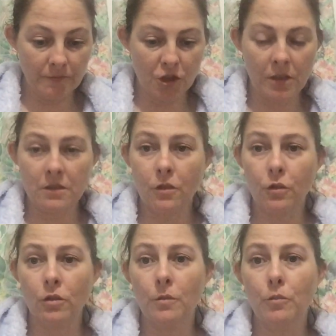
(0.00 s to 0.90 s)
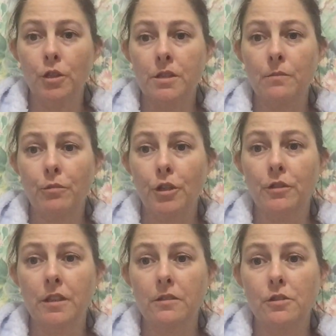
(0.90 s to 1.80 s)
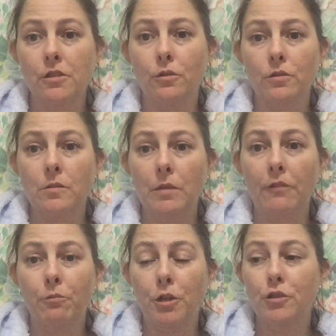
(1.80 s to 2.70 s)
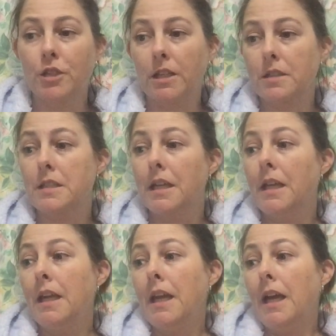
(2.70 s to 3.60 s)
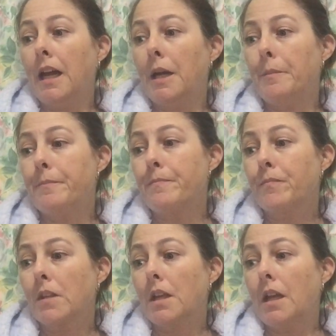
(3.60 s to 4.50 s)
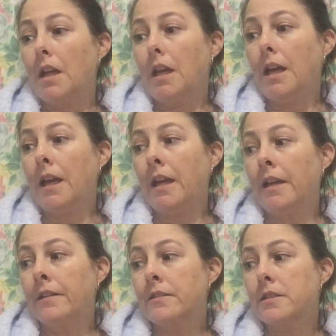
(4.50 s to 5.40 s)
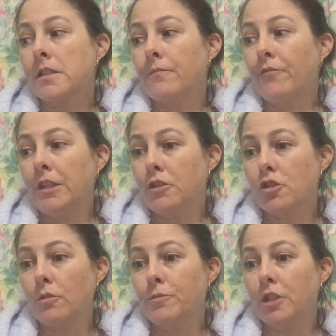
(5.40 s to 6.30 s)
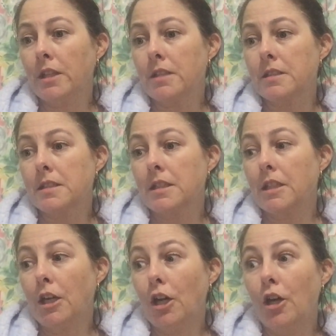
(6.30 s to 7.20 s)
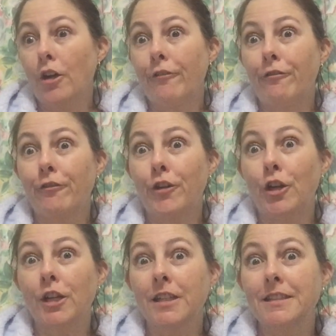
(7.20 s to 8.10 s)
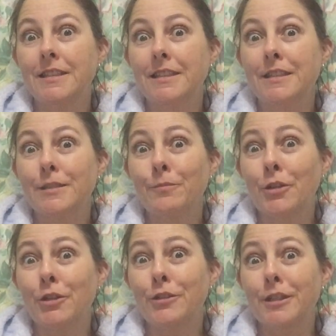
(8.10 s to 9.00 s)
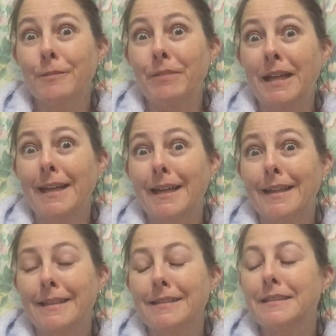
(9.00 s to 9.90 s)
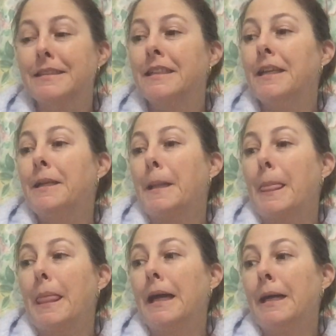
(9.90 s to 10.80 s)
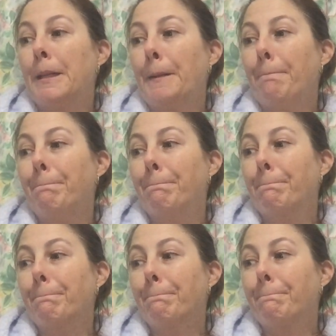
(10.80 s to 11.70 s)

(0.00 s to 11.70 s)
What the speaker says: She doesn't call them works in progress, she calls them love projects. And some finished objects. I finally did some project bags. And